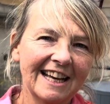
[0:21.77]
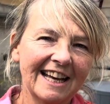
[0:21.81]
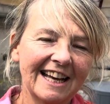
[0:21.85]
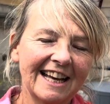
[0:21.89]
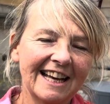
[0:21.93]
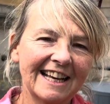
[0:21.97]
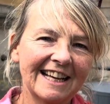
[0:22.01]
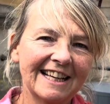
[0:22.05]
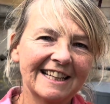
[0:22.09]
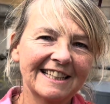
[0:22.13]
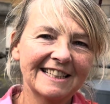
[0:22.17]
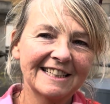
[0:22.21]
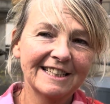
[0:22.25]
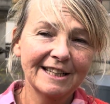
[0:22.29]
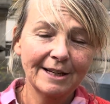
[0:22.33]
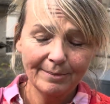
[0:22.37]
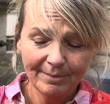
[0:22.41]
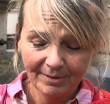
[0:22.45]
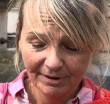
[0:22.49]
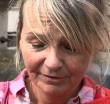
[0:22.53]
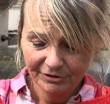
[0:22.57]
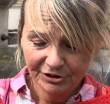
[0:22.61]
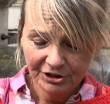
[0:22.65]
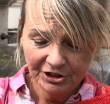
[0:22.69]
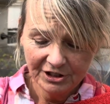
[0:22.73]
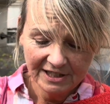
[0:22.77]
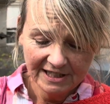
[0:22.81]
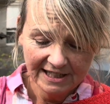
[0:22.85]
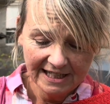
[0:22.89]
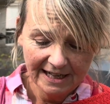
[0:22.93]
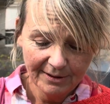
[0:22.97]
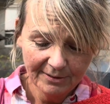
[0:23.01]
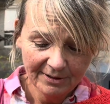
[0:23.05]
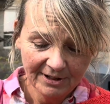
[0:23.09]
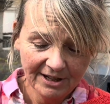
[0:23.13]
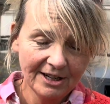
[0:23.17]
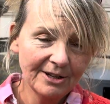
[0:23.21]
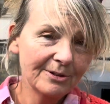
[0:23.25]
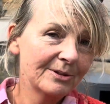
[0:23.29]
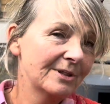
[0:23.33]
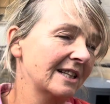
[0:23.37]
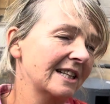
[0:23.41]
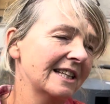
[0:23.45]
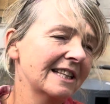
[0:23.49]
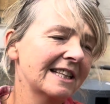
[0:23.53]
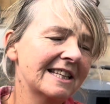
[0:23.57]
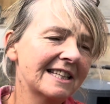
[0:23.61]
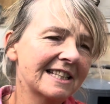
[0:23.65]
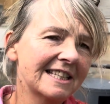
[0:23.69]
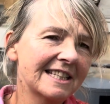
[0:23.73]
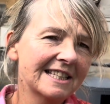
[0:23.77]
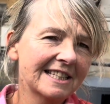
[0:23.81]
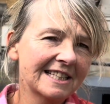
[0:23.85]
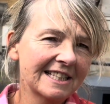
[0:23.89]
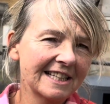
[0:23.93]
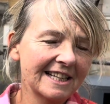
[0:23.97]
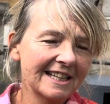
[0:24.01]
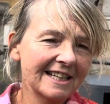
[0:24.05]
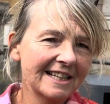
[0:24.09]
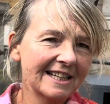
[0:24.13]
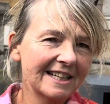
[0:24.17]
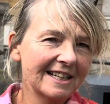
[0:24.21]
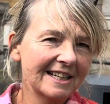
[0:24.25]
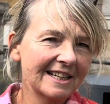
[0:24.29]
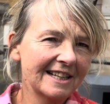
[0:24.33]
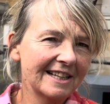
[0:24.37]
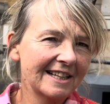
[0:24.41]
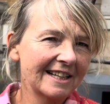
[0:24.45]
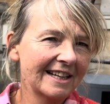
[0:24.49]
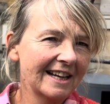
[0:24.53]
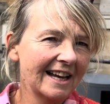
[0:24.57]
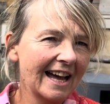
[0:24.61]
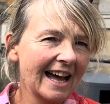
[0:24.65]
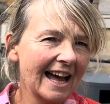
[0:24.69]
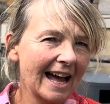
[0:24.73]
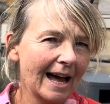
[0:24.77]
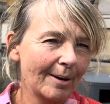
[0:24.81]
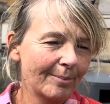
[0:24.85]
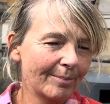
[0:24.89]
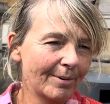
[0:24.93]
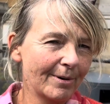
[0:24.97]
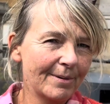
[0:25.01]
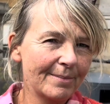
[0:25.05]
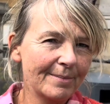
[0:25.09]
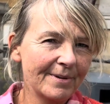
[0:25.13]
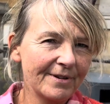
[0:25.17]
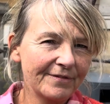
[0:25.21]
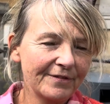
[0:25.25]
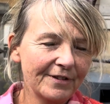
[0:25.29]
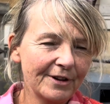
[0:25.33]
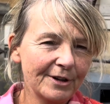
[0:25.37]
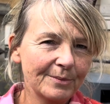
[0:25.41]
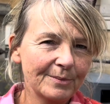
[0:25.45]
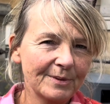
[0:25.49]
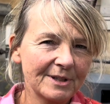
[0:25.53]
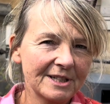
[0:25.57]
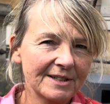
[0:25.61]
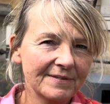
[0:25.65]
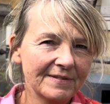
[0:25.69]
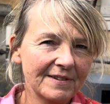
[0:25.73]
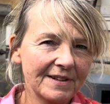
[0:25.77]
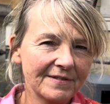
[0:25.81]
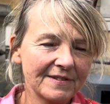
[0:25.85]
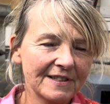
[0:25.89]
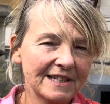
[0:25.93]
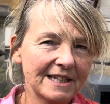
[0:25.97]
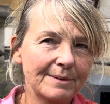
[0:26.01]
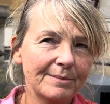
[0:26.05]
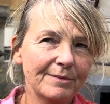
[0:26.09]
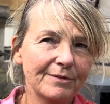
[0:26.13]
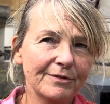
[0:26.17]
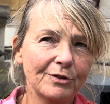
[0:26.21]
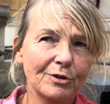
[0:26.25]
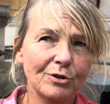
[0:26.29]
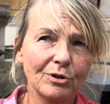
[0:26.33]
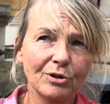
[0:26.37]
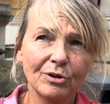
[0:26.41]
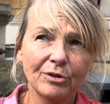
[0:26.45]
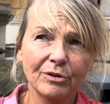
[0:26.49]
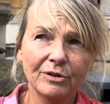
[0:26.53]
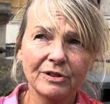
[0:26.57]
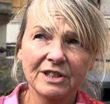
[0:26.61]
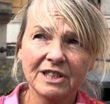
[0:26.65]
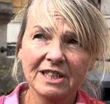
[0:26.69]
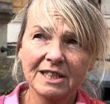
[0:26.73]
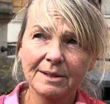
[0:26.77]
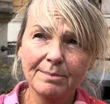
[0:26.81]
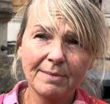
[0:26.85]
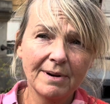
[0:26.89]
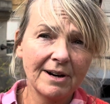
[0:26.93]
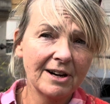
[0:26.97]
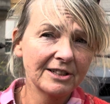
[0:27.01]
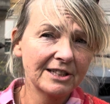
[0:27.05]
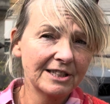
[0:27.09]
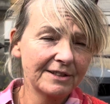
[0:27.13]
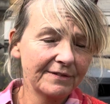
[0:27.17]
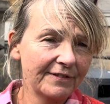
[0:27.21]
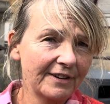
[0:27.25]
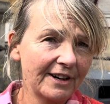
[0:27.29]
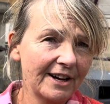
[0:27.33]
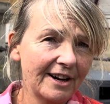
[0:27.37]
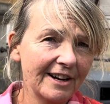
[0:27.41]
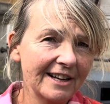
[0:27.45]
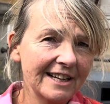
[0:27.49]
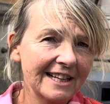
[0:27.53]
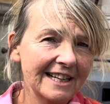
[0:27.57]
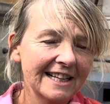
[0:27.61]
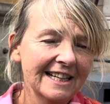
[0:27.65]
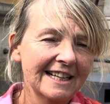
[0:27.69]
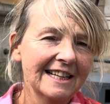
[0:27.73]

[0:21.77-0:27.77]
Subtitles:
and I've just downloaded this app on my phone which I've never seen before, called Smartify,